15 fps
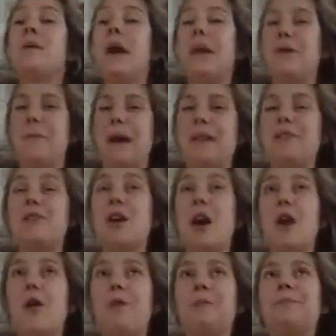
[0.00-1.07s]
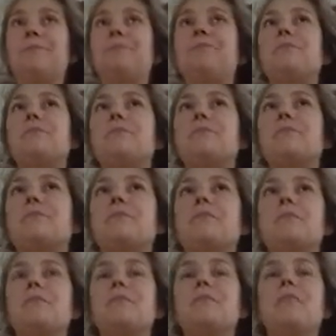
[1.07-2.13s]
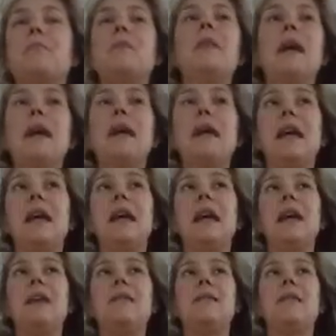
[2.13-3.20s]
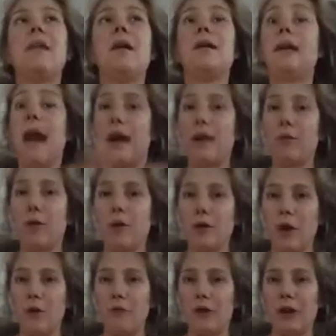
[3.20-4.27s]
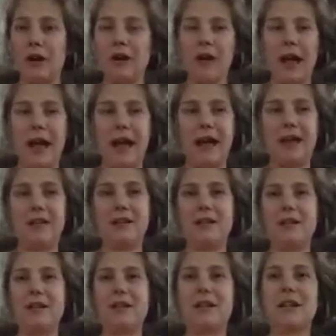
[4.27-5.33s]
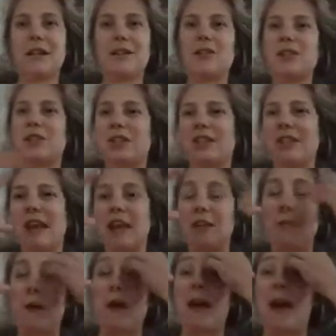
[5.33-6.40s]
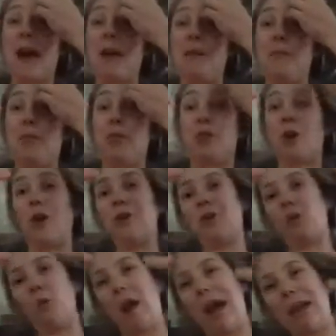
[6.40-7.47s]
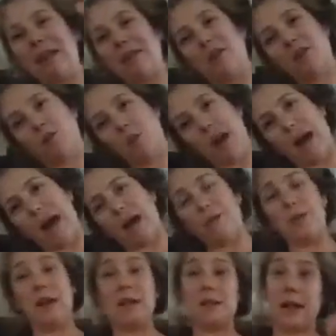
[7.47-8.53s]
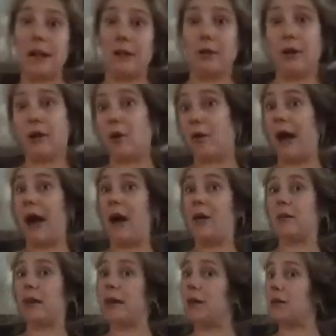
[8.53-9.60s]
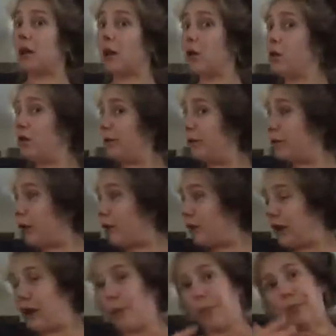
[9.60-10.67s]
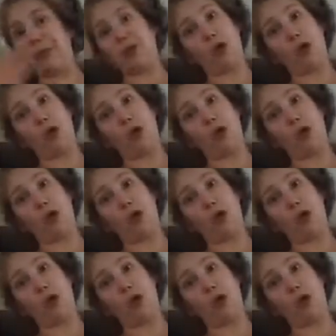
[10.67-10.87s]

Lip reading: Anyway, so he rolled over, and it's just because his head's big, and it puts all this weight this way when he's looking around, and he's like, oh, let me look over here,